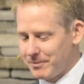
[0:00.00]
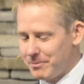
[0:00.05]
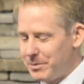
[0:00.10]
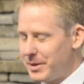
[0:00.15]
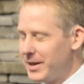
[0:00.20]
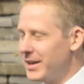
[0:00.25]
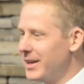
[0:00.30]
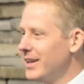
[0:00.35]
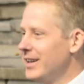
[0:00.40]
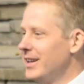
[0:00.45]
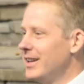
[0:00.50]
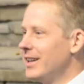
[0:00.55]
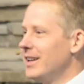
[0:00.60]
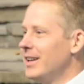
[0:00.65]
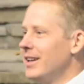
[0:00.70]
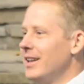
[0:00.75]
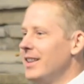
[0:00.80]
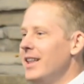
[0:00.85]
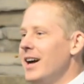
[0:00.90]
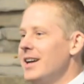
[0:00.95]
But
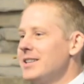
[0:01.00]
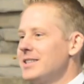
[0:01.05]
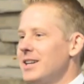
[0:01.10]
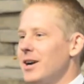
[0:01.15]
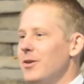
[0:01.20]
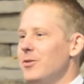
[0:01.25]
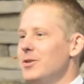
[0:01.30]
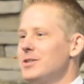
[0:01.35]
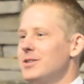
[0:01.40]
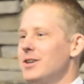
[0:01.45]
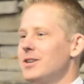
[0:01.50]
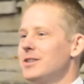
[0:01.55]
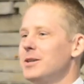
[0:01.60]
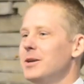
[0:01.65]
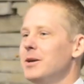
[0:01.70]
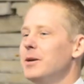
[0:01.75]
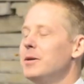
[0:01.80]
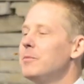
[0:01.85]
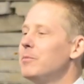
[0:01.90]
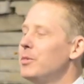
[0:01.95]
that's how we start
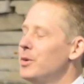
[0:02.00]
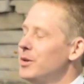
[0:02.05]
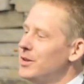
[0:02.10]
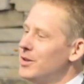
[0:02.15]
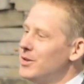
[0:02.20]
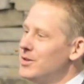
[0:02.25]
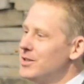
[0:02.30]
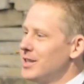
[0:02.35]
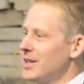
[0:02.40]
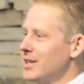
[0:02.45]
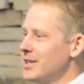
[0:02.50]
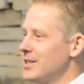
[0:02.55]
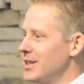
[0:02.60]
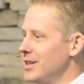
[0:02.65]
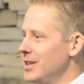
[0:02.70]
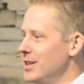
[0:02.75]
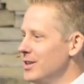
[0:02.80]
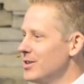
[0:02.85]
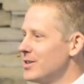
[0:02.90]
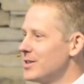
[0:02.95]
to put those things
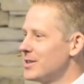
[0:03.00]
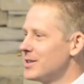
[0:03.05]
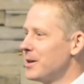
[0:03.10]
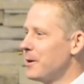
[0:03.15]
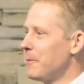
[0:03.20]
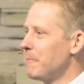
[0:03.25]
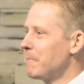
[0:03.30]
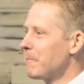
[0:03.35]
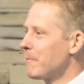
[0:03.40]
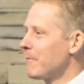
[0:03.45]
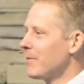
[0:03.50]
to use.